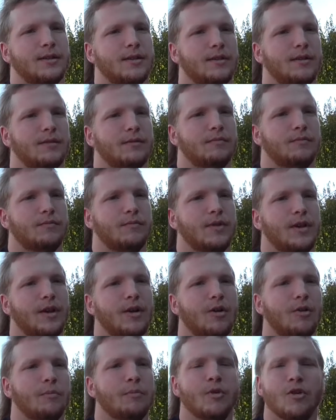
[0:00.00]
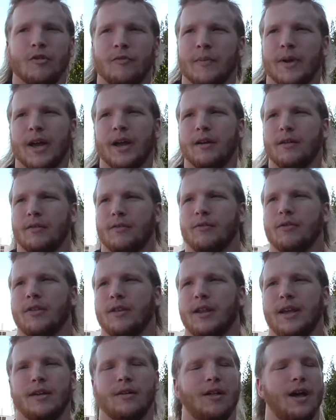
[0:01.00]
to you know movement with the
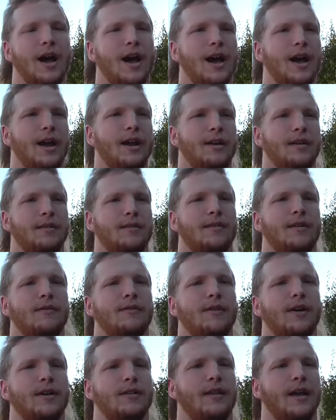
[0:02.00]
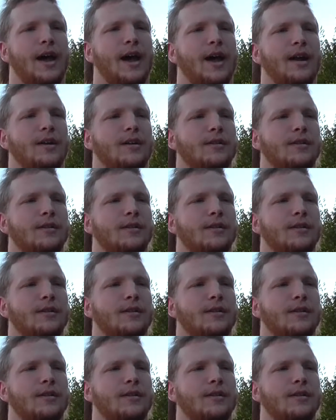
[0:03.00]
D line and stuff like that,